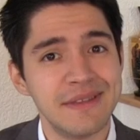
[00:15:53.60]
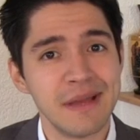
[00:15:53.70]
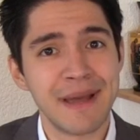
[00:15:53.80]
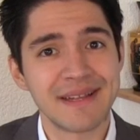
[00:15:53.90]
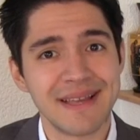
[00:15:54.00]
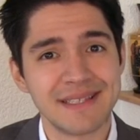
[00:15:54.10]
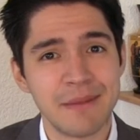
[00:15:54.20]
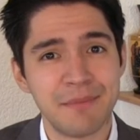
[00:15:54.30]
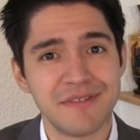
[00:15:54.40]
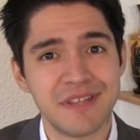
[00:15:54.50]
To take back the
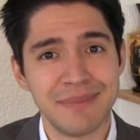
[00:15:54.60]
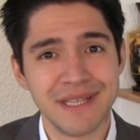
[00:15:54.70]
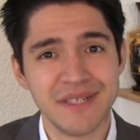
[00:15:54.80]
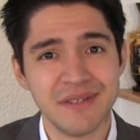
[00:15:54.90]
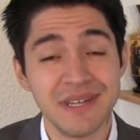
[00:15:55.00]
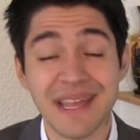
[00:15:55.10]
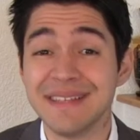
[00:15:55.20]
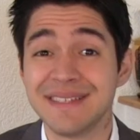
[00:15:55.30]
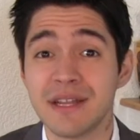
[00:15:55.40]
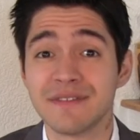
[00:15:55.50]
example of the balloon,
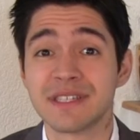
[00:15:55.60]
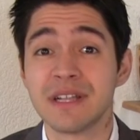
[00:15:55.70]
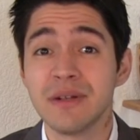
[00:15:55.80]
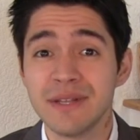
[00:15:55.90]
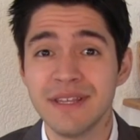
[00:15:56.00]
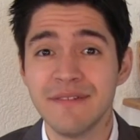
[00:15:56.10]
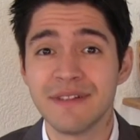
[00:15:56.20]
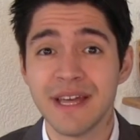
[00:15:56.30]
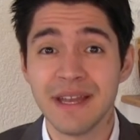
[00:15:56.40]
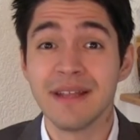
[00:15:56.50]
instead of slowly
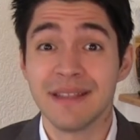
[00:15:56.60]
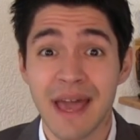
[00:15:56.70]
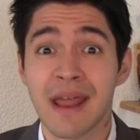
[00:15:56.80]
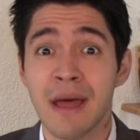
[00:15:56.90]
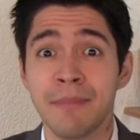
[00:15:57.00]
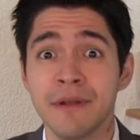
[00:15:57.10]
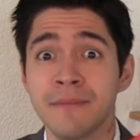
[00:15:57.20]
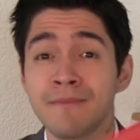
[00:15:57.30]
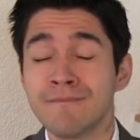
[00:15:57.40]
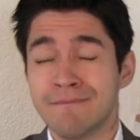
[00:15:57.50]
deflating, that happened.